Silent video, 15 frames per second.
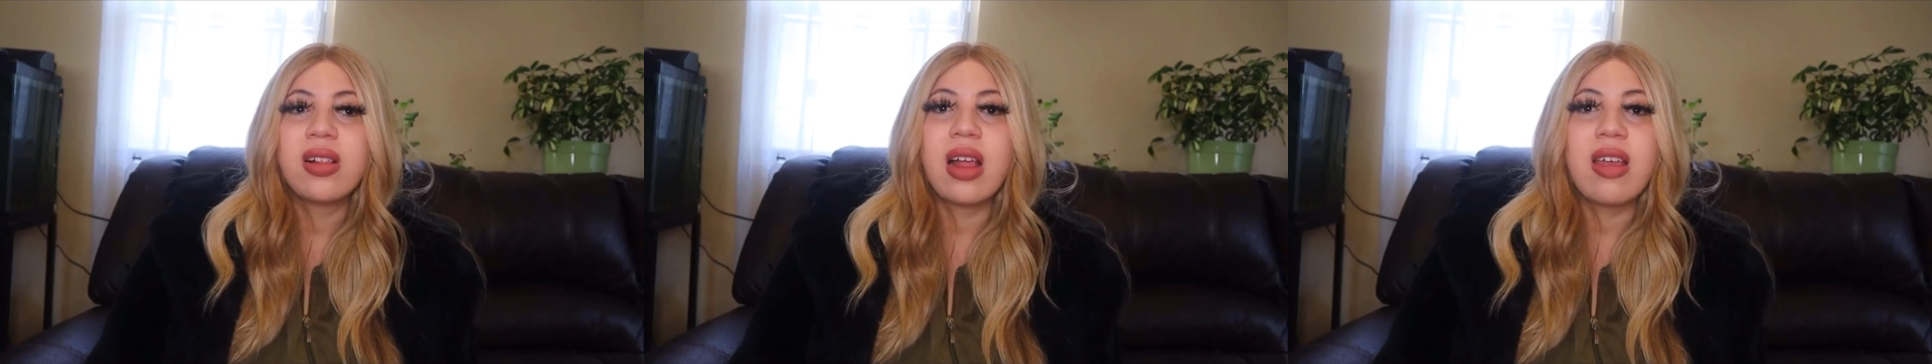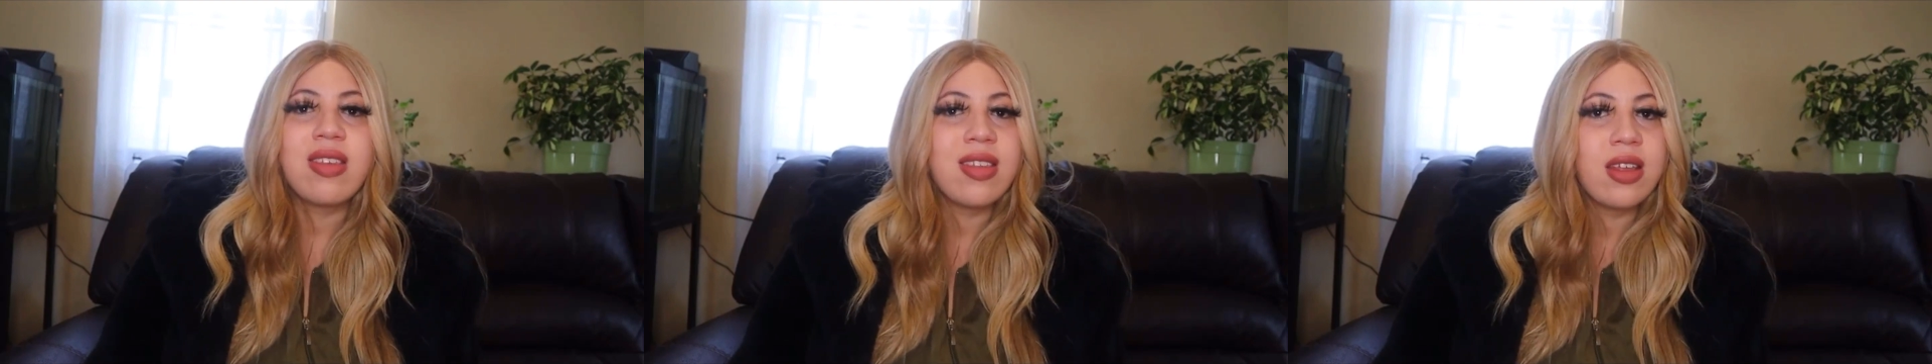
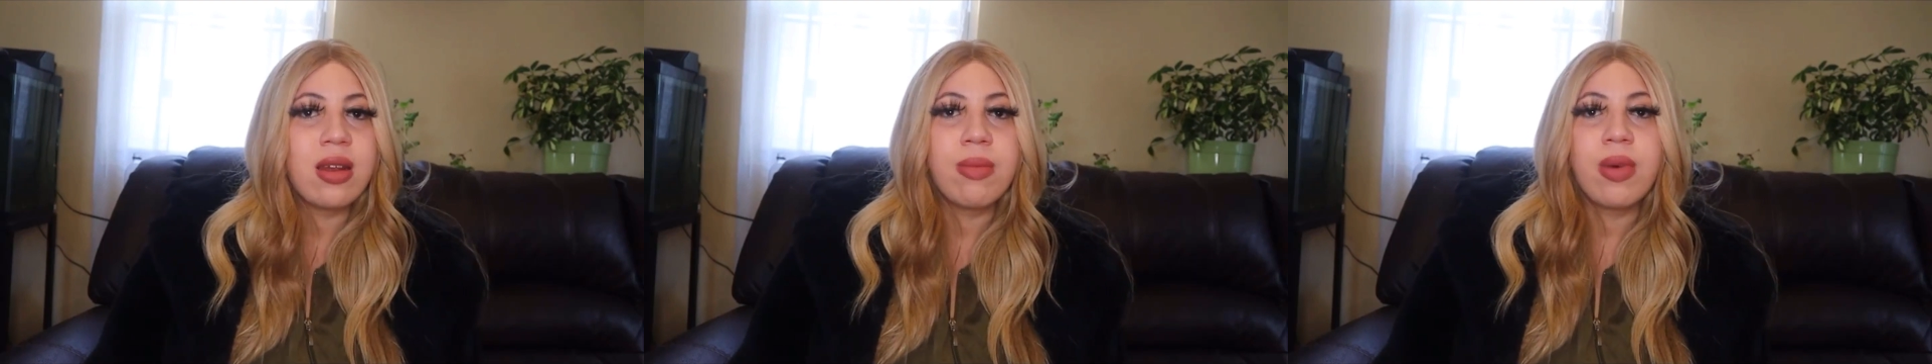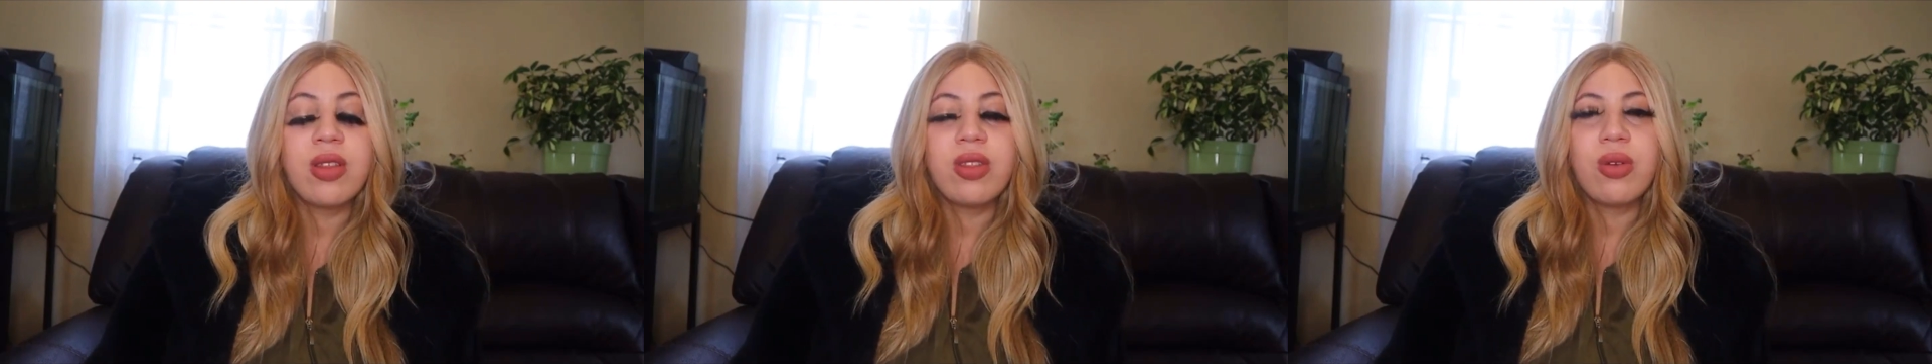less than
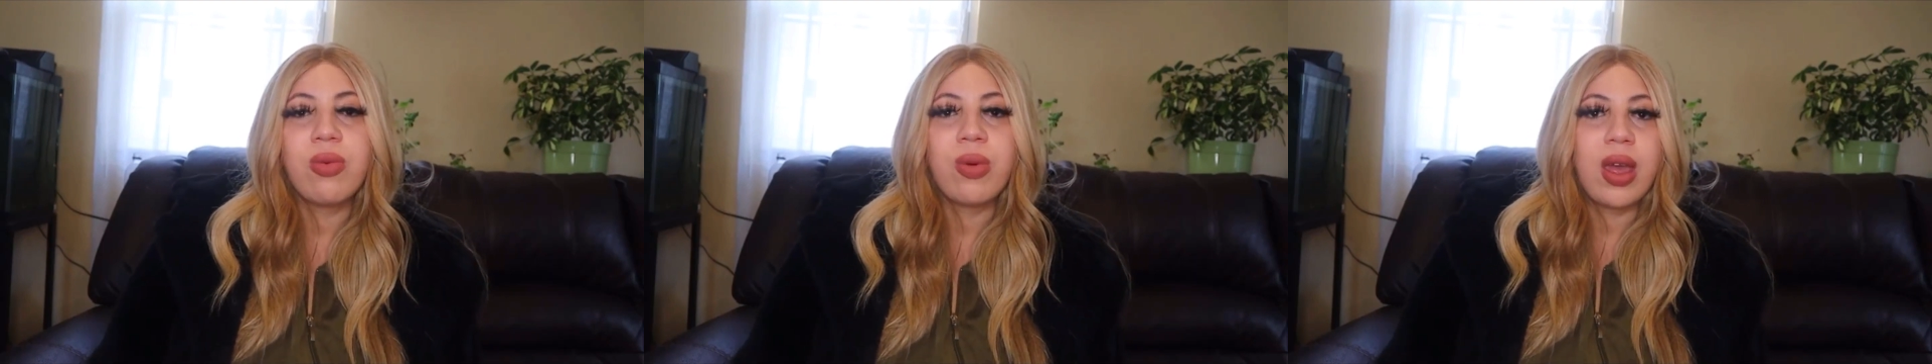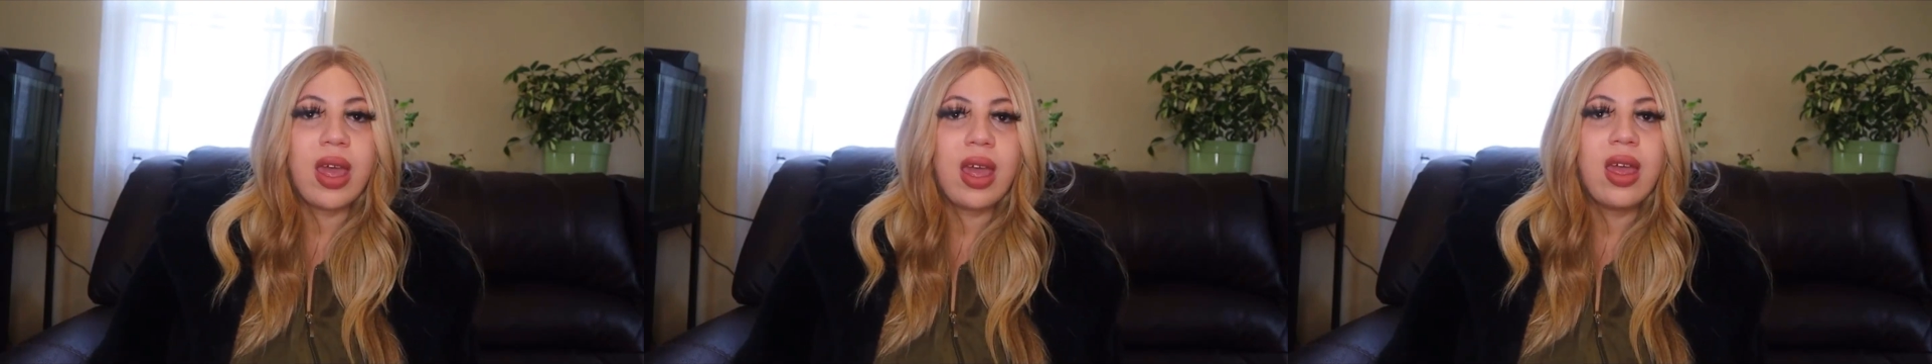a month
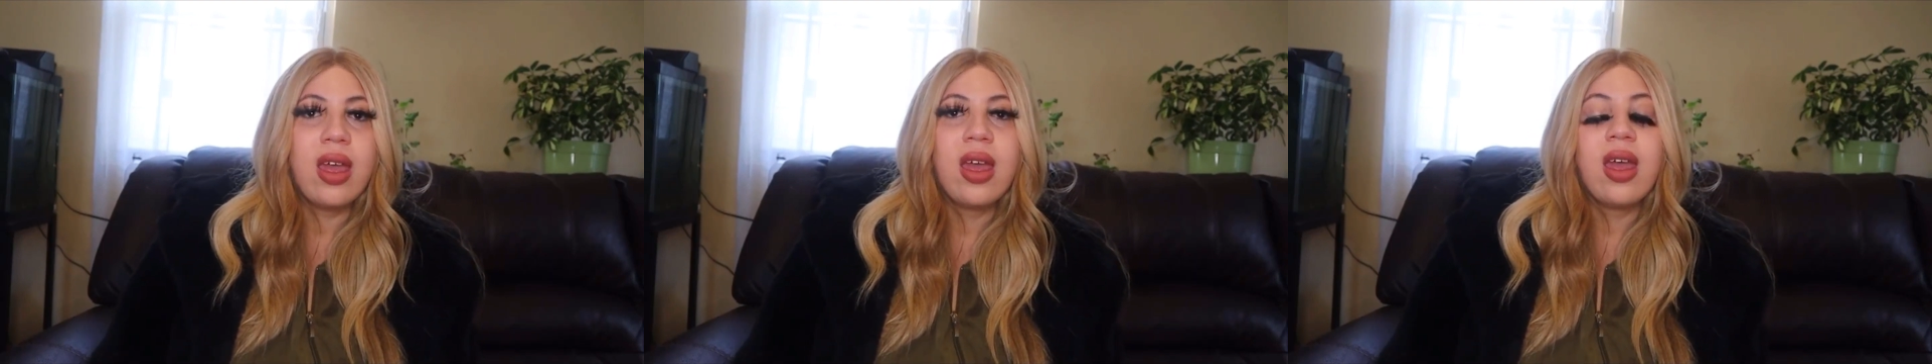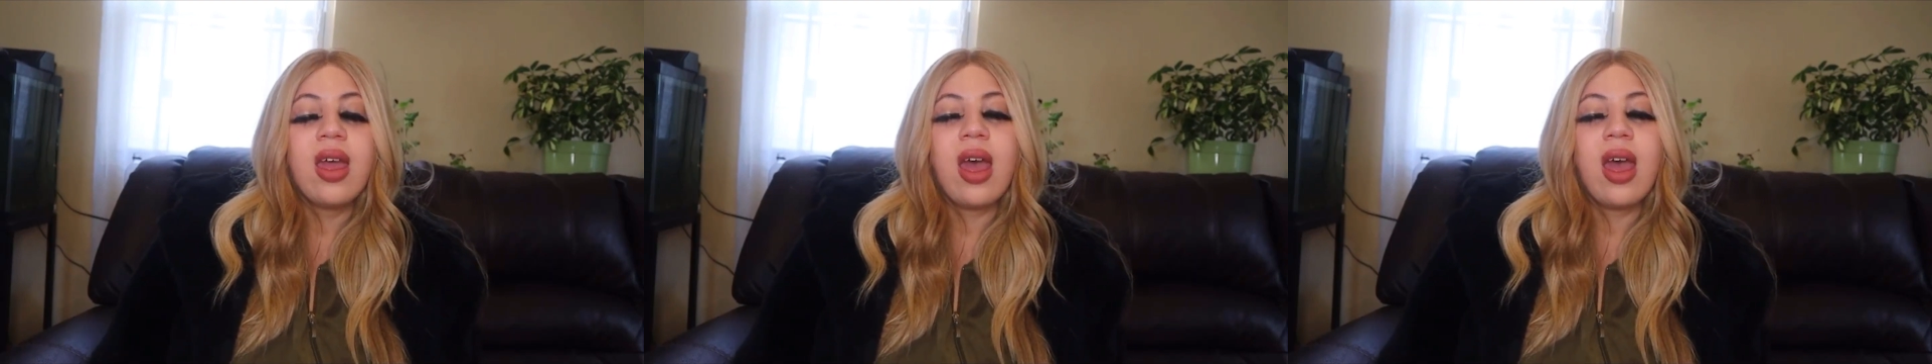away.